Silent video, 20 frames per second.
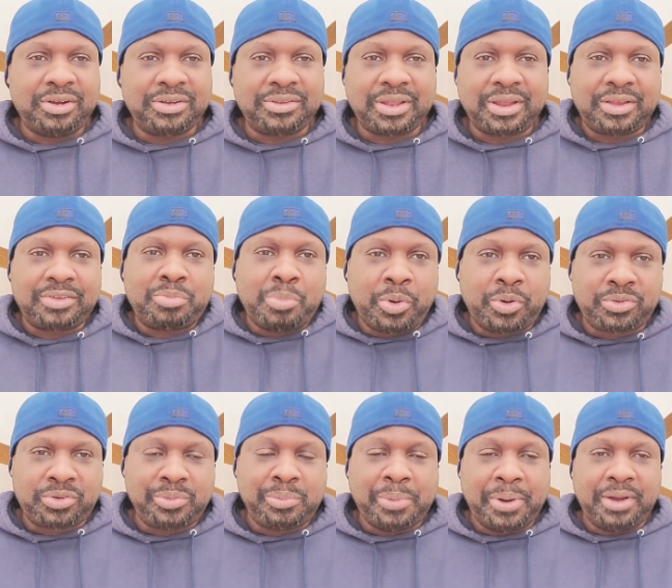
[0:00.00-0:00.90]
I think I smoke
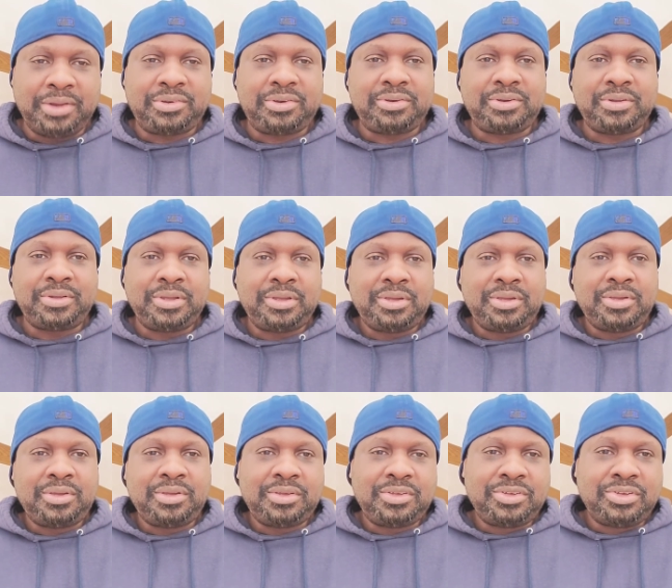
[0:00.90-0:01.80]
too much.
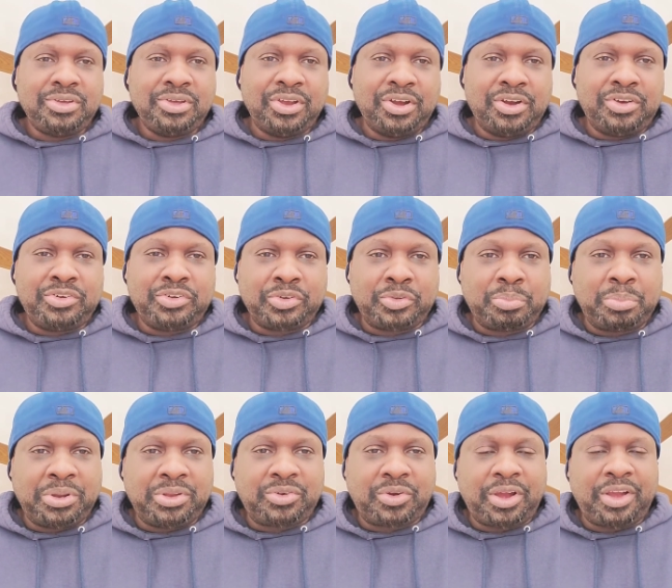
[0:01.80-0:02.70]
You know, just
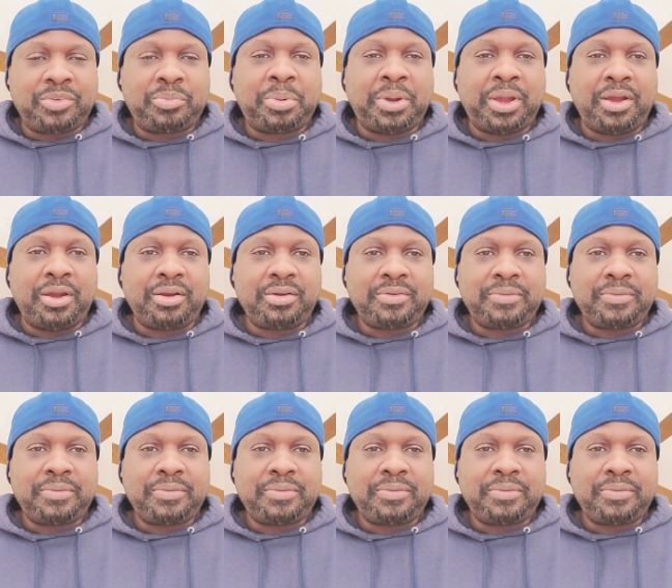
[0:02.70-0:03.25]
be transparent.